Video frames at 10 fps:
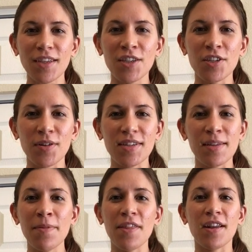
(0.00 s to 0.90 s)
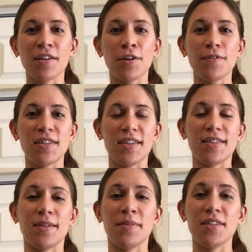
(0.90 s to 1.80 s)
So our sympathetic nervous
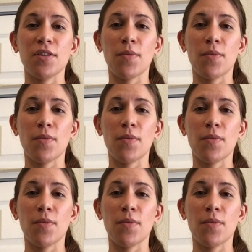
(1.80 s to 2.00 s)
system is the